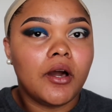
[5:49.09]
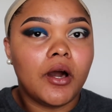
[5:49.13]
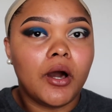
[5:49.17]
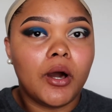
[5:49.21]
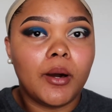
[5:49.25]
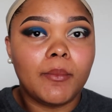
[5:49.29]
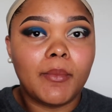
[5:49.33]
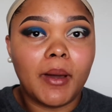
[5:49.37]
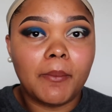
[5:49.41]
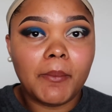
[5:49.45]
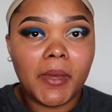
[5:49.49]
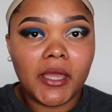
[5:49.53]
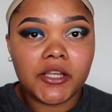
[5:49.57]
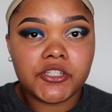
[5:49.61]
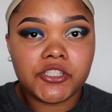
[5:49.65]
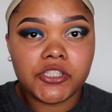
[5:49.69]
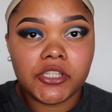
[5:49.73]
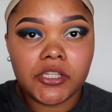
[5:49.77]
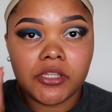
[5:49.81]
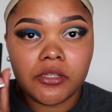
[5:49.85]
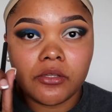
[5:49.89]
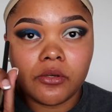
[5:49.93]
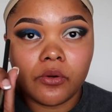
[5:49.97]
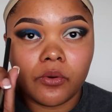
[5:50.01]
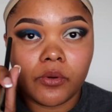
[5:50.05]
um, I'm
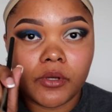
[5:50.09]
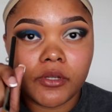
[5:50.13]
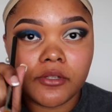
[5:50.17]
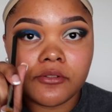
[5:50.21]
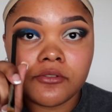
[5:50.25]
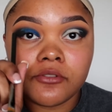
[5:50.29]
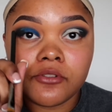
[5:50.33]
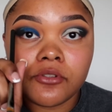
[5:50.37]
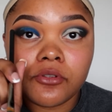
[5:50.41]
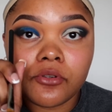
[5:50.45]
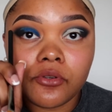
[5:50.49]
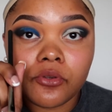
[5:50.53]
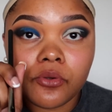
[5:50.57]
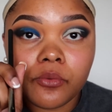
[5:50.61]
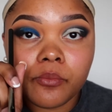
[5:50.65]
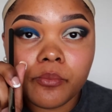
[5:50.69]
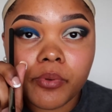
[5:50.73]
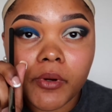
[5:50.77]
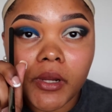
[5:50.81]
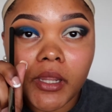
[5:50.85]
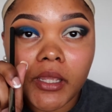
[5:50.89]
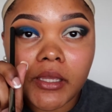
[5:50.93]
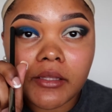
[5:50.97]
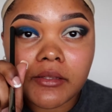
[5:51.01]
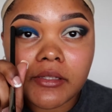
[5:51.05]
actually going to
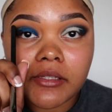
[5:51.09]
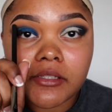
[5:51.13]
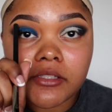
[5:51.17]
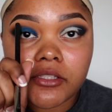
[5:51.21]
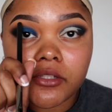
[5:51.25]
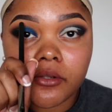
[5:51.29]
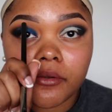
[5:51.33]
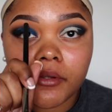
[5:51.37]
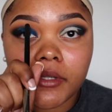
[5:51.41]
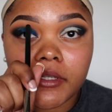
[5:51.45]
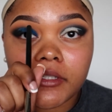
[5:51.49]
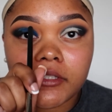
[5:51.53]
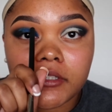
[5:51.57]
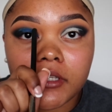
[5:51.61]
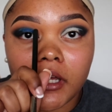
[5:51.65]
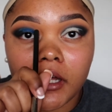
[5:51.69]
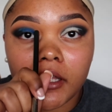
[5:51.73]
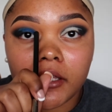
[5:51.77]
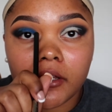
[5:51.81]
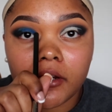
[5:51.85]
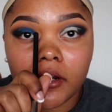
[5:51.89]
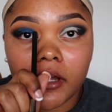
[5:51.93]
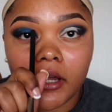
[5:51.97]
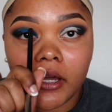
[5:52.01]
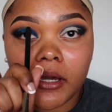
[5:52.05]
bring this crease
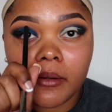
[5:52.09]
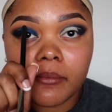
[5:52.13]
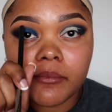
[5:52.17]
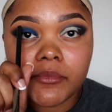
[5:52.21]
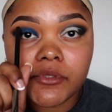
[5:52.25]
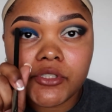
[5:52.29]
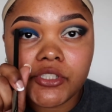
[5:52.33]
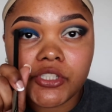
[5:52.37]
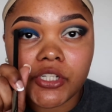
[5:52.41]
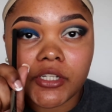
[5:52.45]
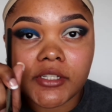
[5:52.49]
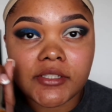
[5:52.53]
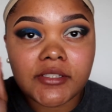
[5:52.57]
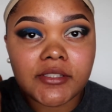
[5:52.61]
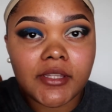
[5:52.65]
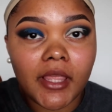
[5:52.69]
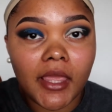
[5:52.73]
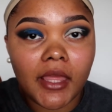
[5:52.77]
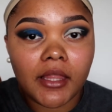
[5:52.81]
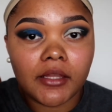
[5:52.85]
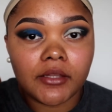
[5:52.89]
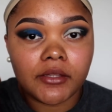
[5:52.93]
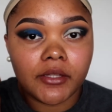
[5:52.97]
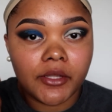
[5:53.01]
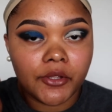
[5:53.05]
color up just
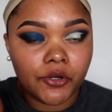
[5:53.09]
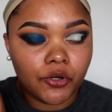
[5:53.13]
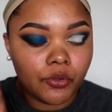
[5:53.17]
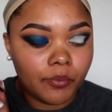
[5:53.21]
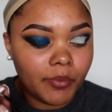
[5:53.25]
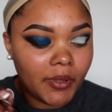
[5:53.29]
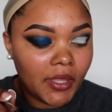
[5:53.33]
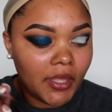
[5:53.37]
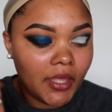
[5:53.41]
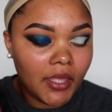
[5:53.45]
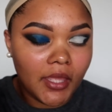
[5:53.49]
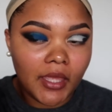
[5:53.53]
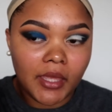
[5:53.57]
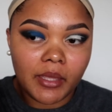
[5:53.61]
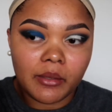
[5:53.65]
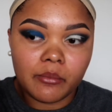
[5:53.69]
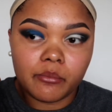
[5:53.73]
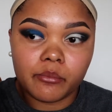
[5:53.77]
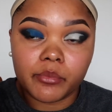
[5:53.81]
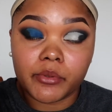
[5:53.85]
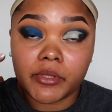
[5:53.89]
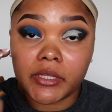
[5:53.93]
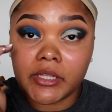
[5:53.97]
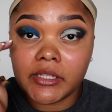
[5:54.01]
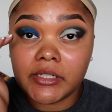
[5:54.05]
a little bit
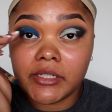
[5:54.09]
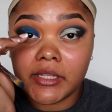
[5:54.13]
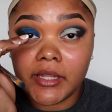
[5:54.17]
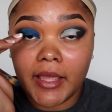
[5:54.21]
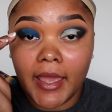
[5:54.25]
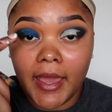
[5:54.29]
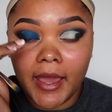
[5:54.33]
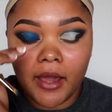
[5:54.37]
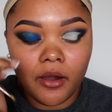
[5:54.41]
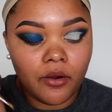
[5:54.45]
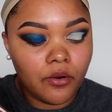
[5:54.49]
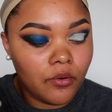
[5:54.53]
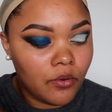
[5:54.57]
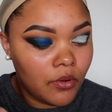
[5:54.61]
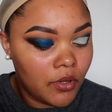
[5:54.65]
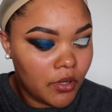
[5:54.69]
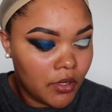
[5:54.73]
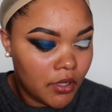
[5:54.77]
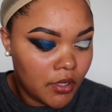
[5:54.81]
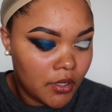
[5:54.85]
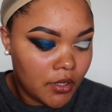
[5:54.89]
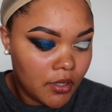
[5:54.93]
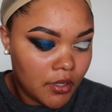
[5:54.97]
and blend it out